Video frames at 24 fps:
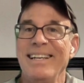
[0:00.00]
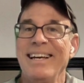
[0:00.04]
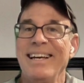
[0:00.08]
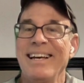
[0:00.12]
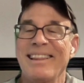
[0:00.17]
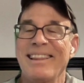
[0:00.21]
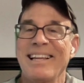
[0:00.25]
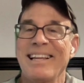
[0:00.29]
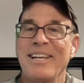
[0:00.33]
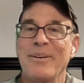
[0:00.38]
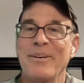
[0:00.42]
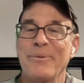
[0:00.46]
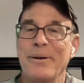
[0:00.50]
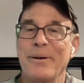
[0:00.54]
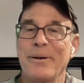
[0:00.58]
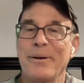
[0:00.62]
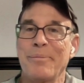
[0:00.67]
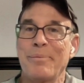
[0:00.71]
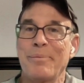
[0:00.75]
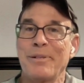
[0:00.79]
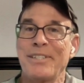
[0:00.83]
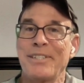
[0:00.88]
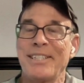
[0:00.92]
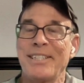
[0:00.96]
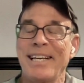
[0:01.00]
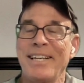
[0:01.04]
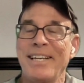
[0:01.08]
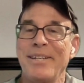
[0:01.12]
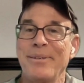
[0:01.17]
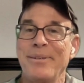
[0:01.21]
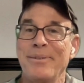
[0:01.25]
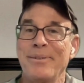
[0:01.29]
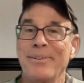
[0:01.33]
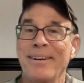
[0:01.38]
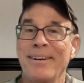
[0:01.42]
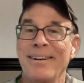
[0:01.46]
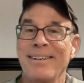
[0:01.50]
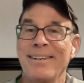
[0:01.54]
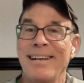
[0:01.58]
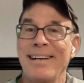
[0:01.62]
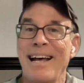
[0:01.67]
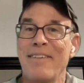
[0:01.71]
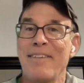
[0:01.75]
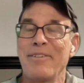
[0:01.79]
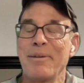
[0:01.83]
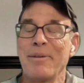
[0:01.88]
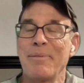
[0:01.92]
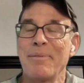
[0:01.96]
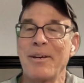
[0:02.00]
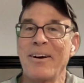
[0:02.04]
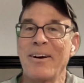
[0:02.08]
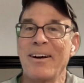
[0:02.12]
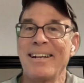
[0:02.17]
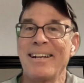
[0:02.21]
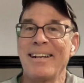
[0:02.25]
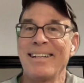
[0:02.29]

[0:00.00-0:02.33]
Yeah, thank you, Will. Appreciate you having me